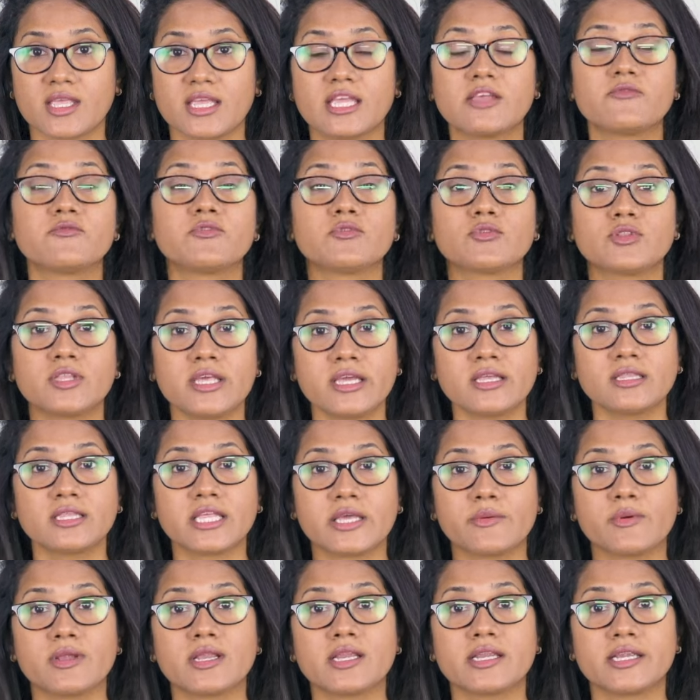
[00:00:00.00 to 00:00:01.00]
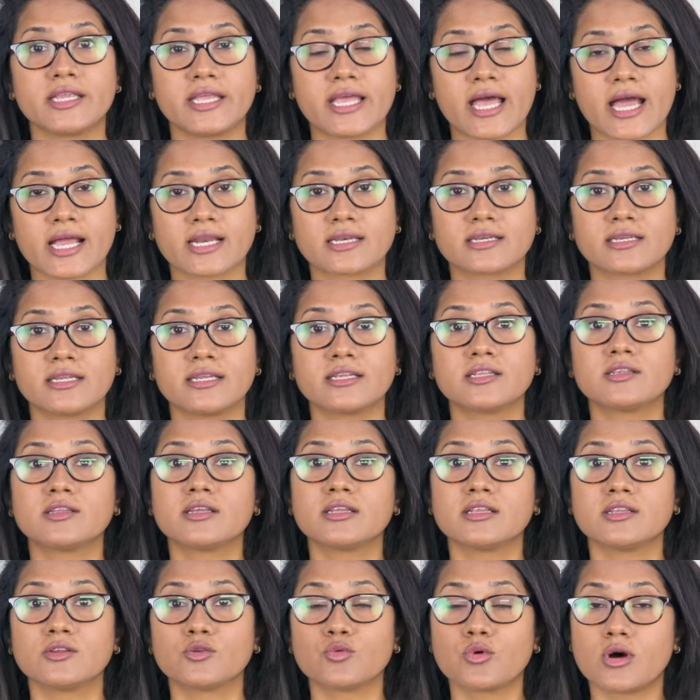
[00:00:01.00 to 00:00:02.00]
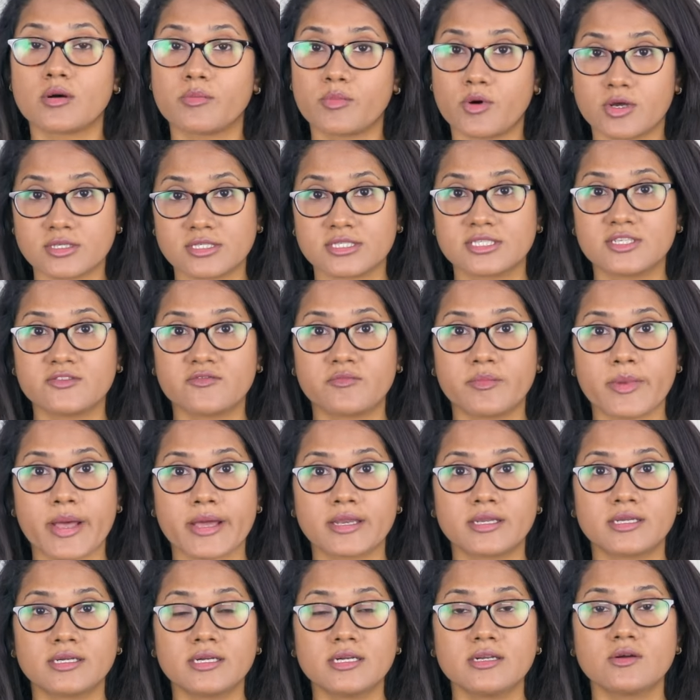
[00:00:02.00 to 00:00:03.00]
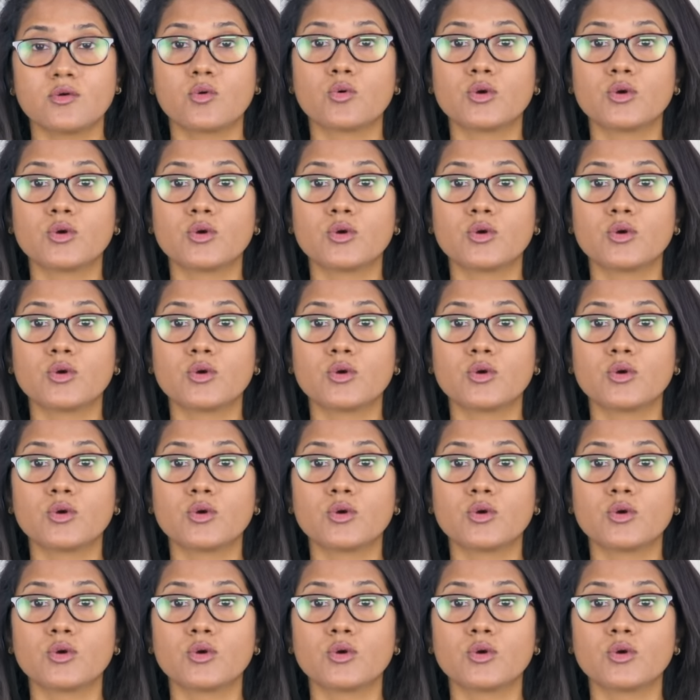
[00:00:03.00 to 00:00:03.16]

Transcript: If you think they will react it into a positive manner,